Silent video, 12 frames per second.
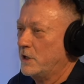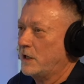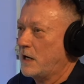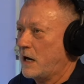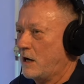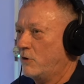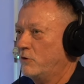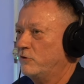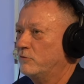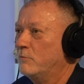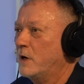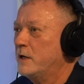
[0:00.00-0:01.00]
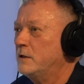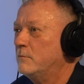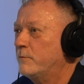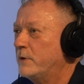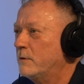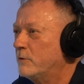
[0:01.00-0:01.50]
like ours might
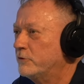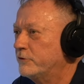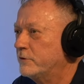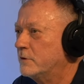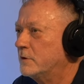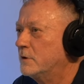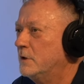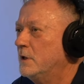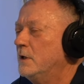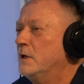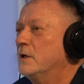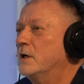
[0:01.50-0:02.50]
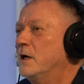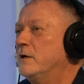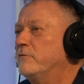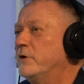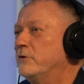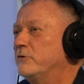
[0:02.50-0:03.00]
be able to
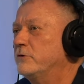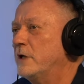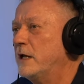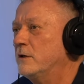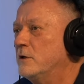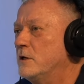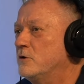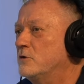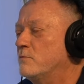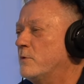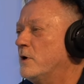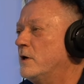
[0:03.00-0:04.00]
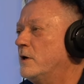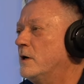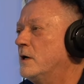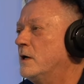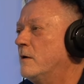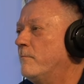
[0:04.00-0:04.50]
kind of understand this, but,
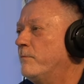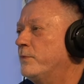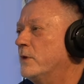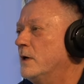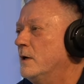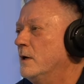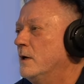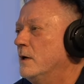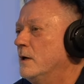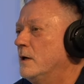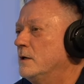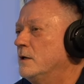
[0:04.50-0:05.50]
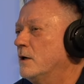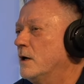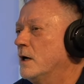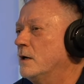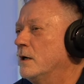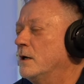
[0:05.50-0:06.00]
um, you
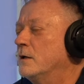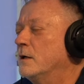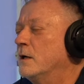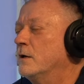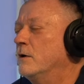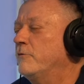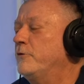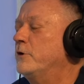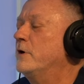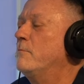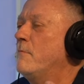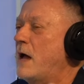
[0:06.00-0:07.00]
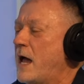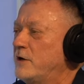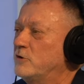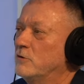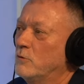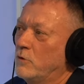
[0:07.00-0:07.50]
know, I, I don't know if you can
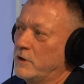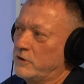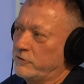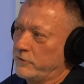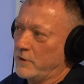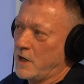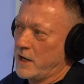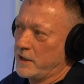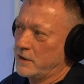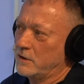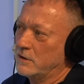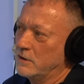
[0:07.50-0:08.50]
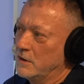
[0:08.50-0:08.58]
imagine what it's like